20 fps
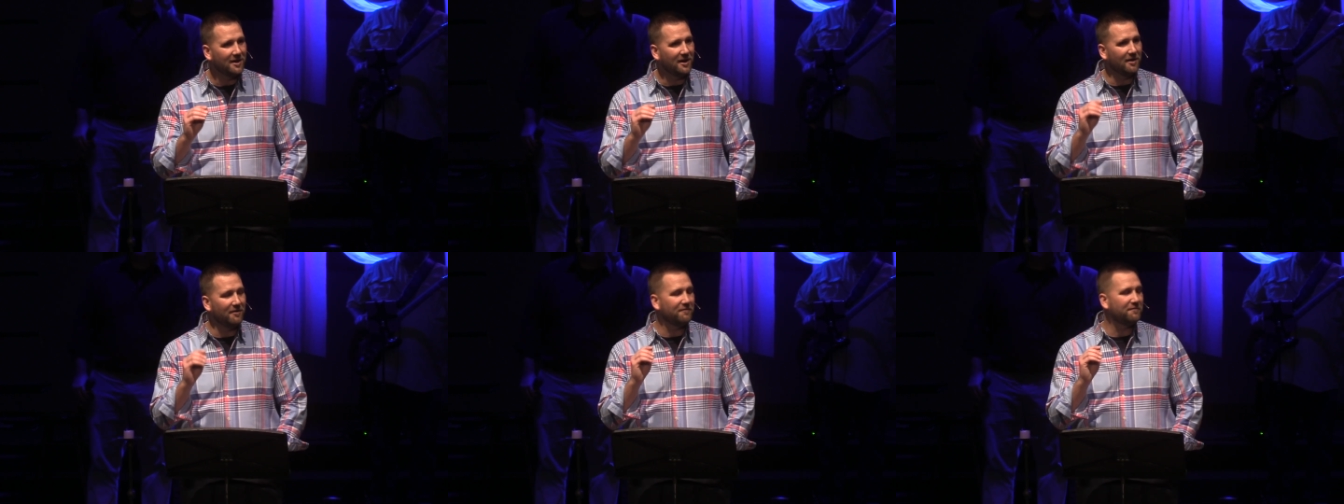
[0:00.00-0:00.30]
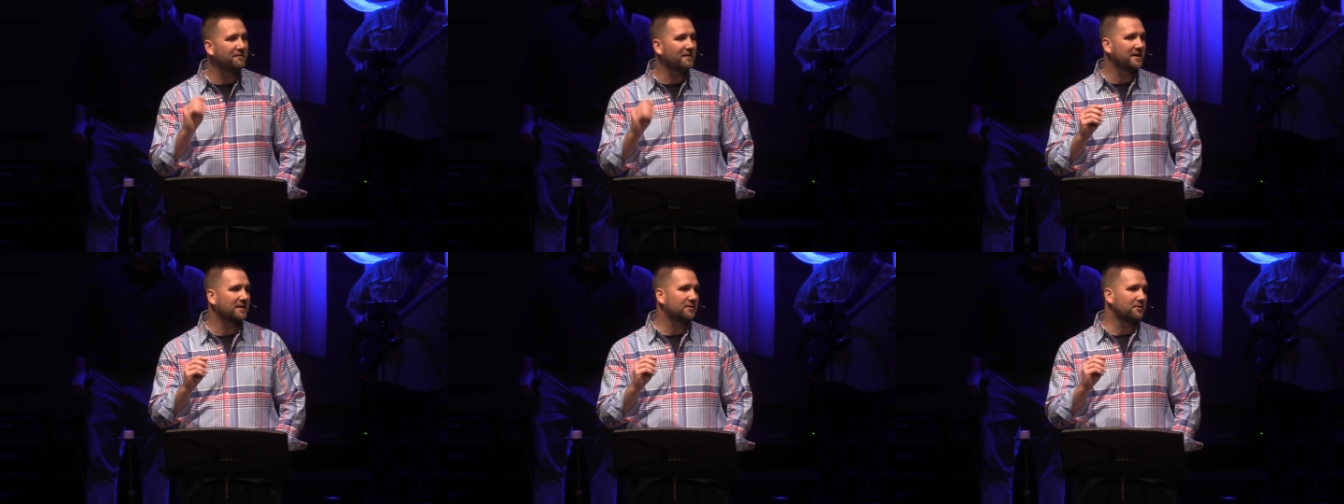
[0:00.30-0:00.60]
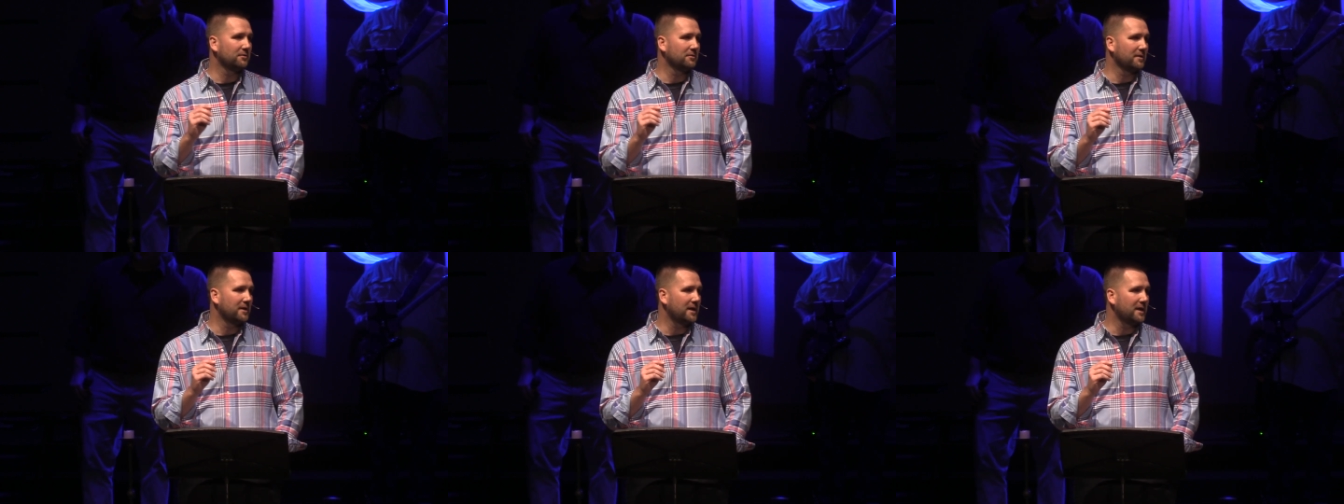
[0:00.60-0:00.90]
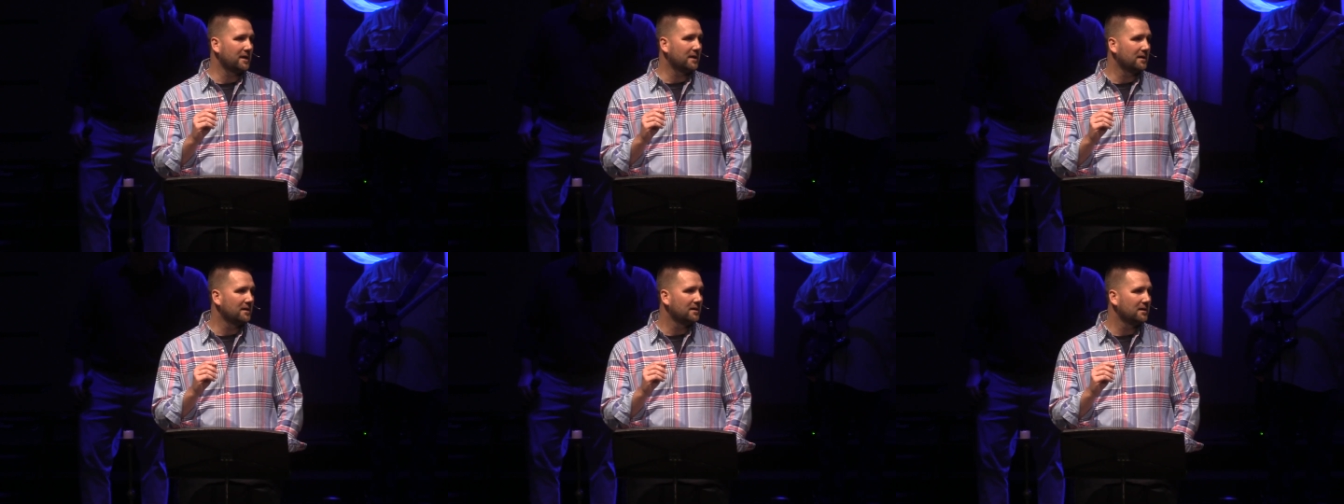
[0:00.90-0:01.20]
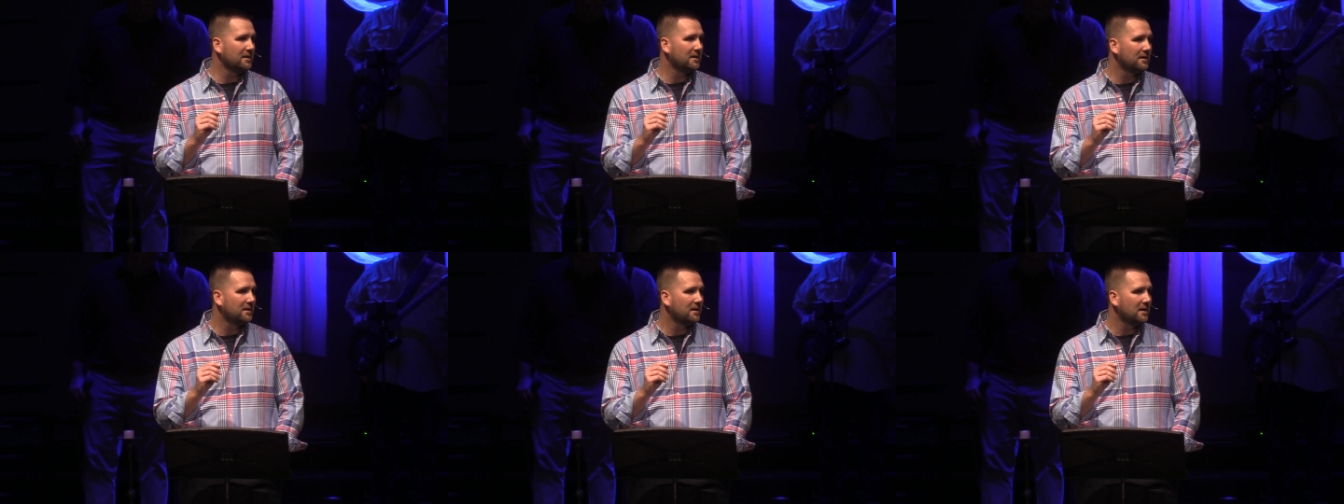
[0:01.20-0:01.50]
of victory.
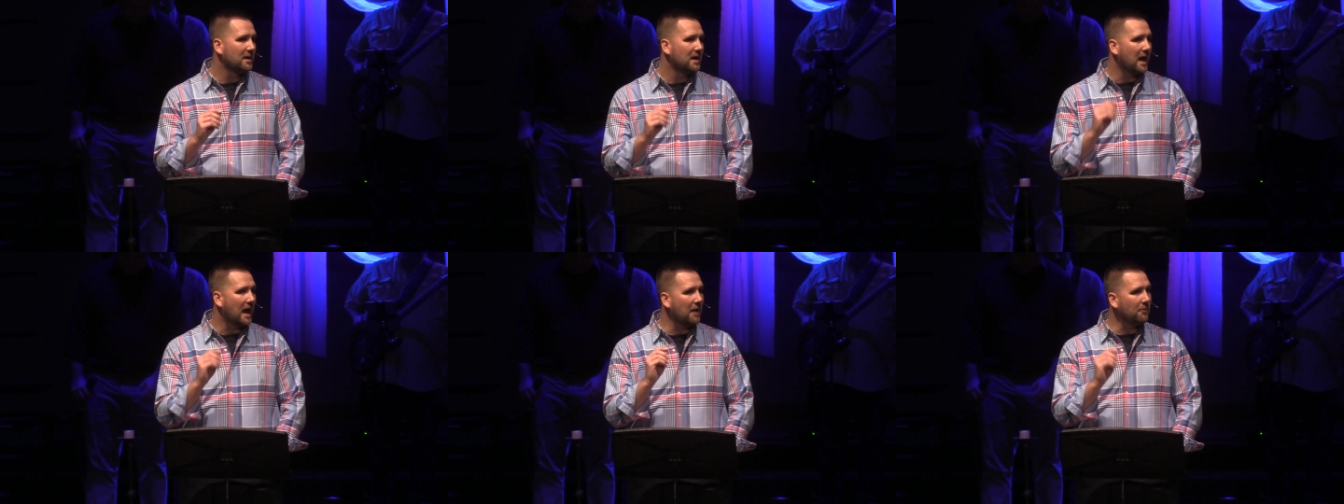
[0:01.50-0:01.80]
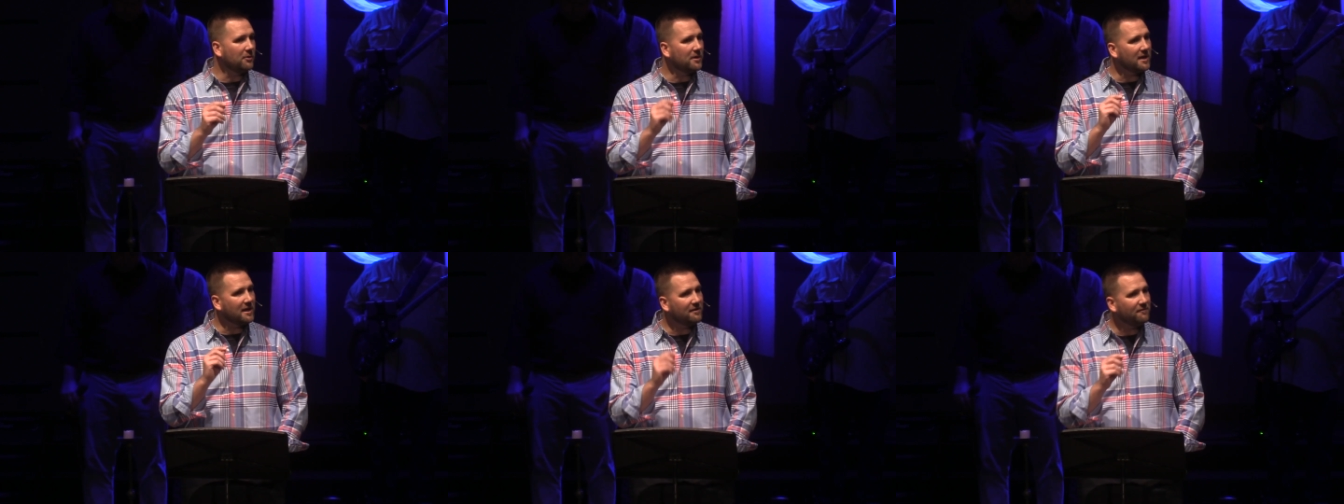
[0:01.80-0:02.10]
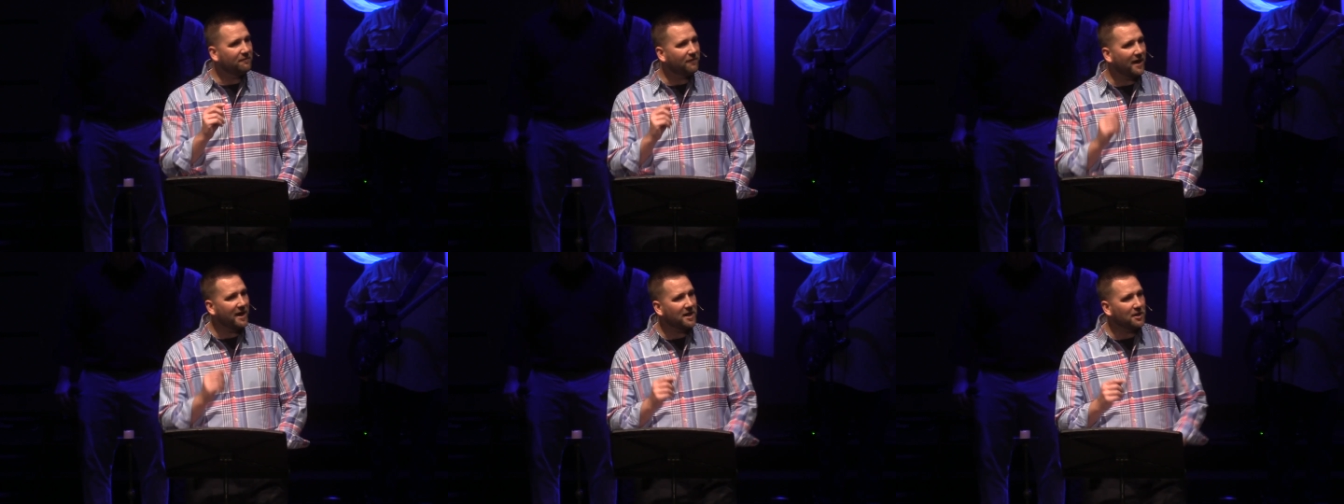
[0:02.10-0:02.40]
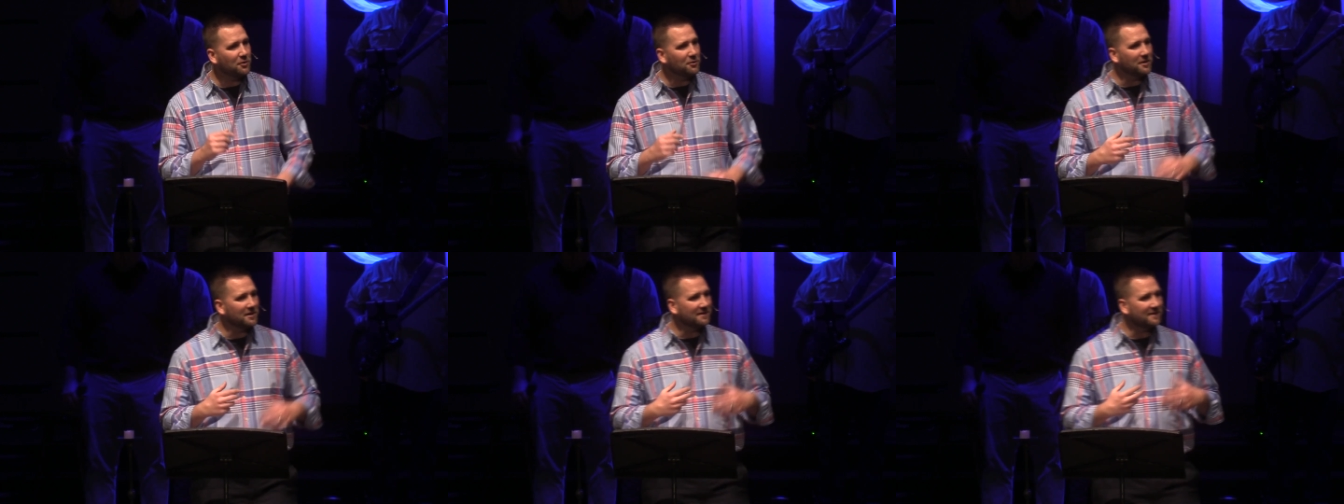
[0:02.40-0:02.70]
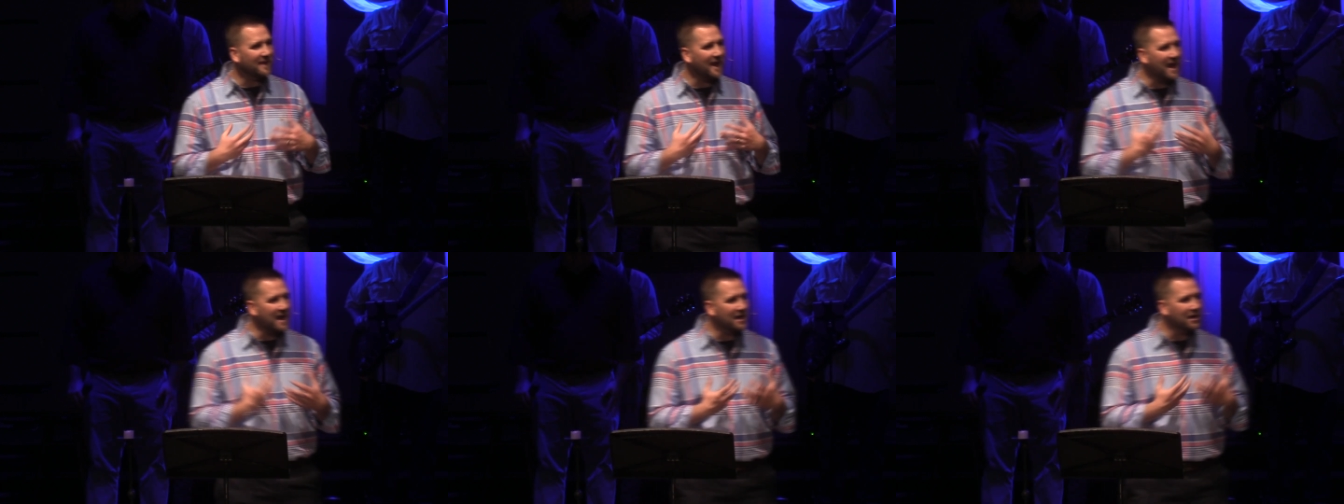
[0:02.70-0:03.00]
I want to invite you to
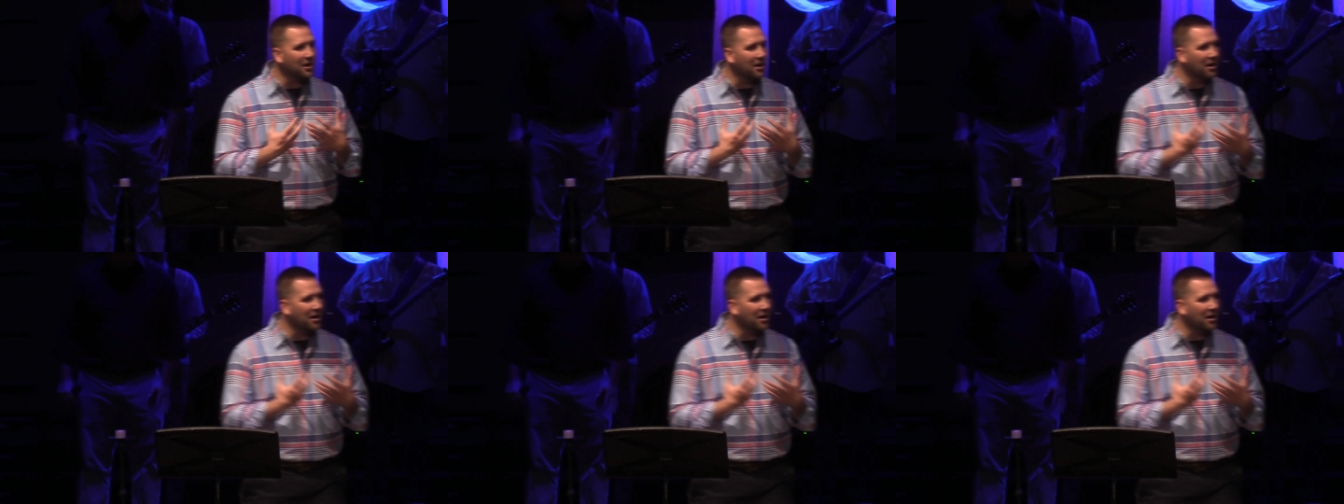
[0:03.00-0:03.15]
take